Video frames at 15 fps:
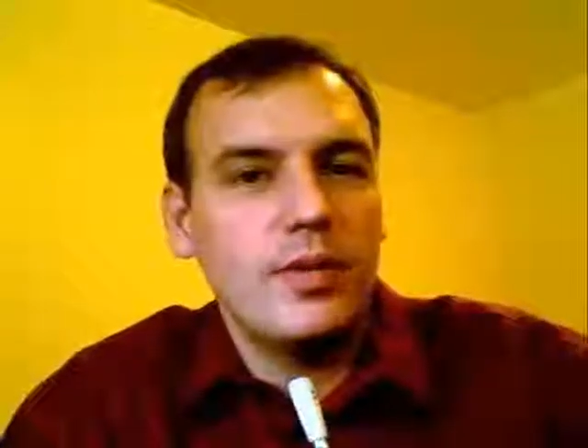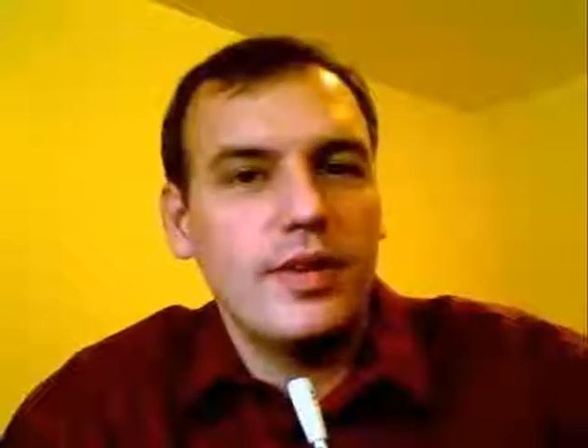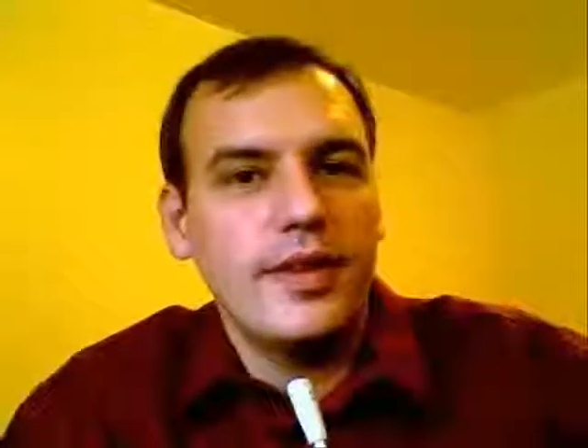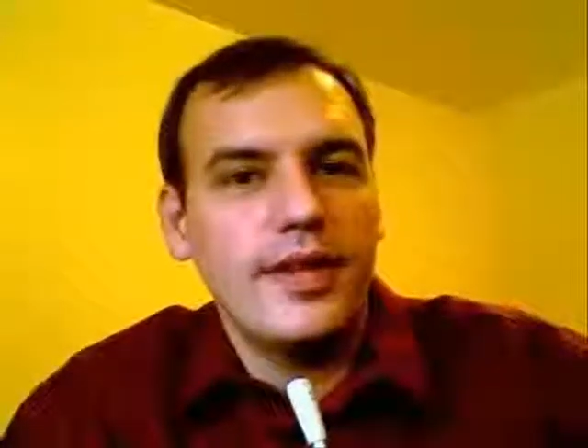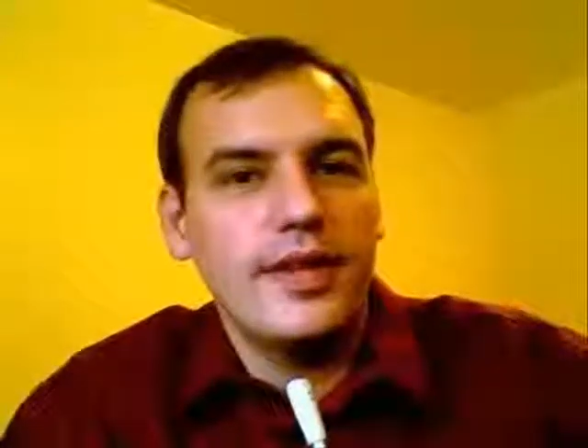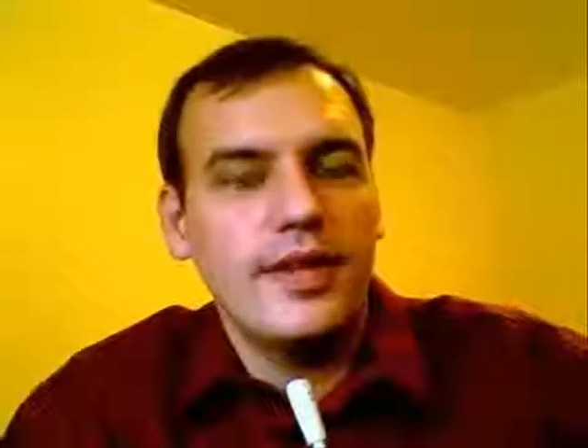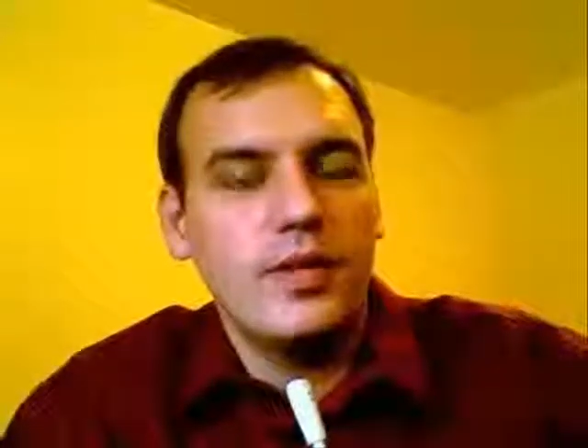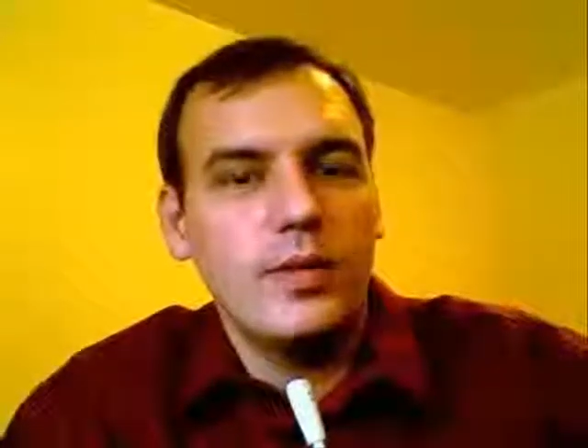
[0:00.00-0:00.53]

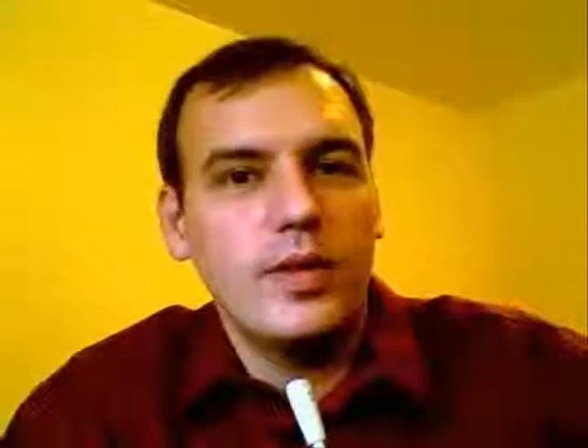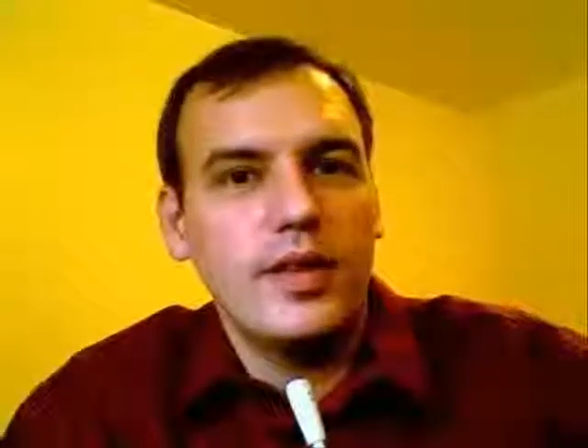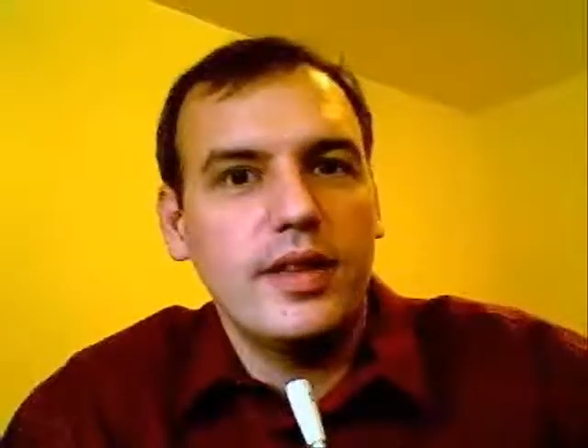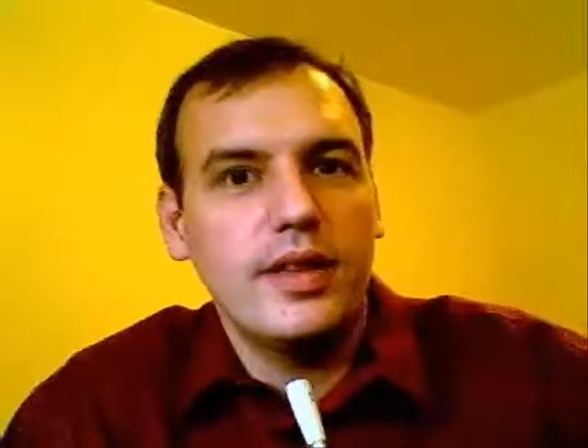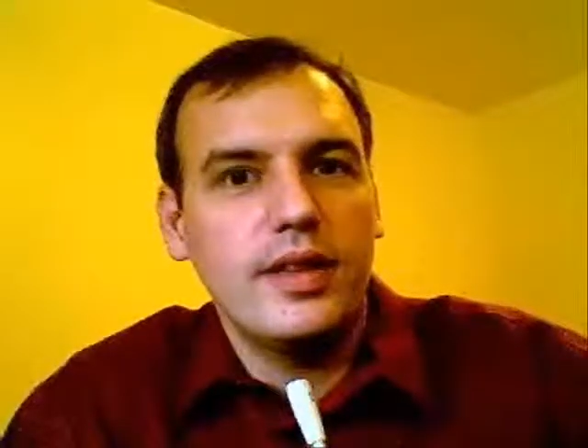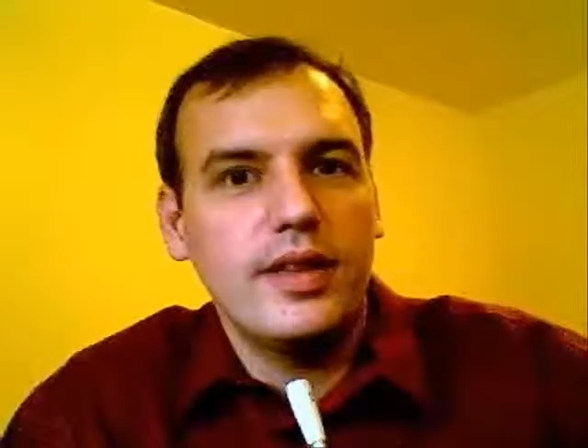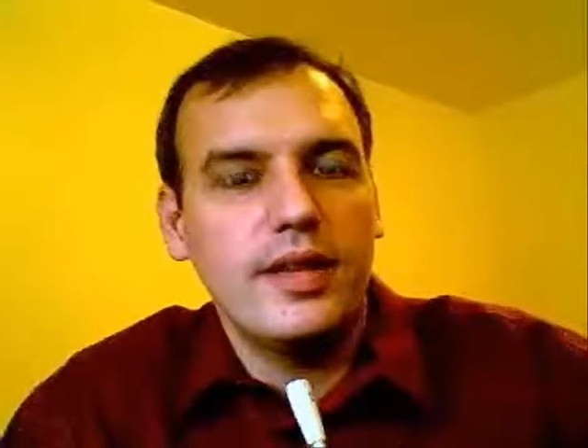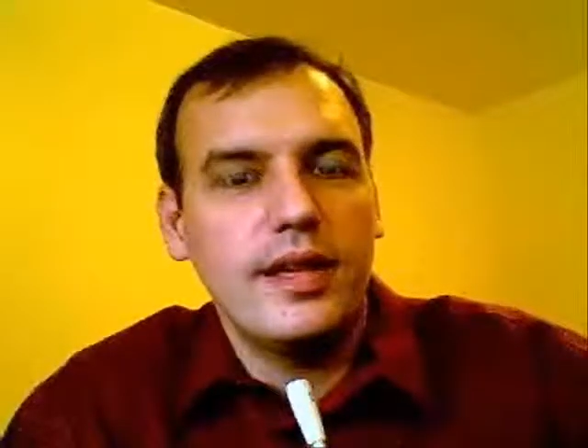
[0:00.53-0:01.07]
when
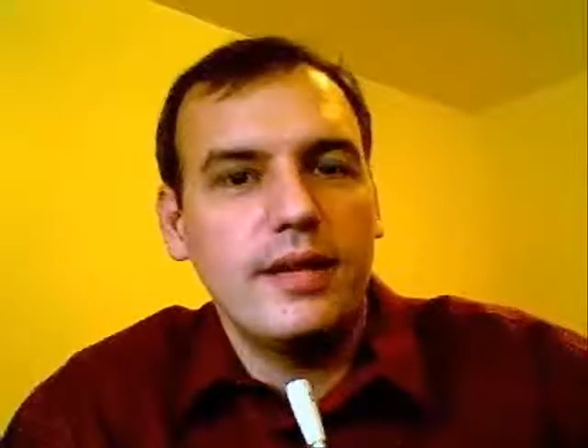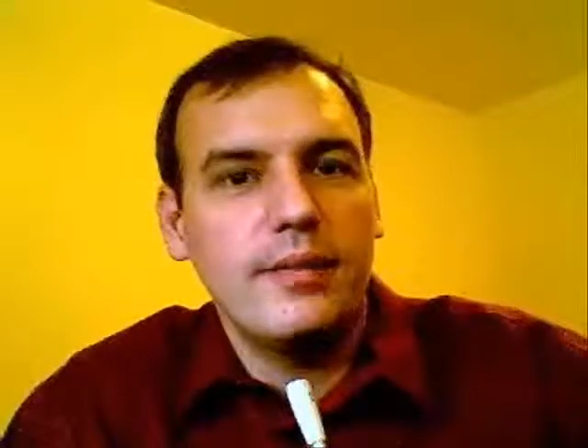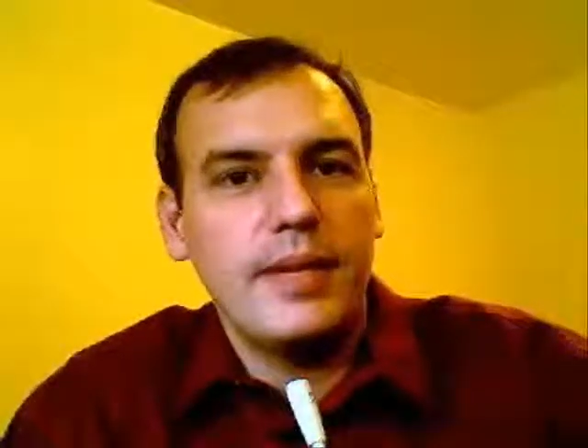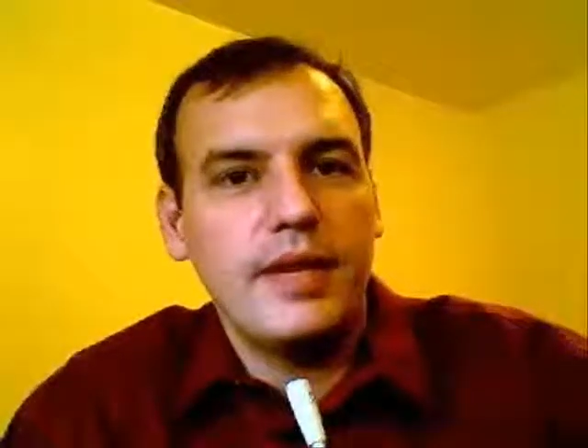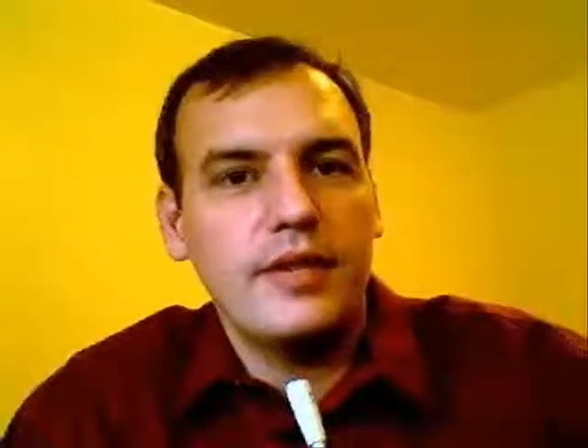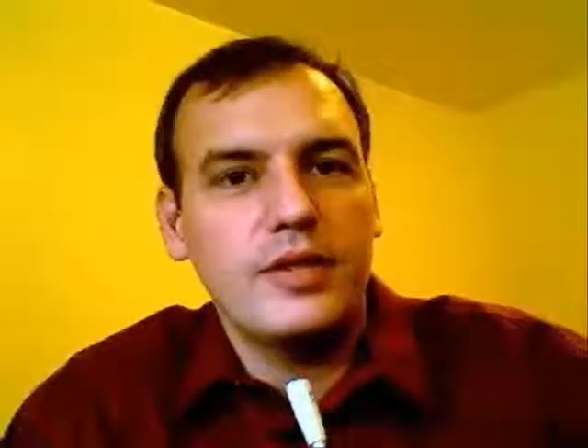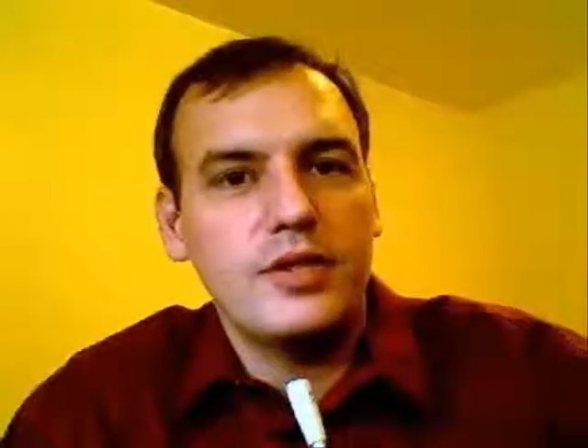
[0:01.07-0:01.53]
many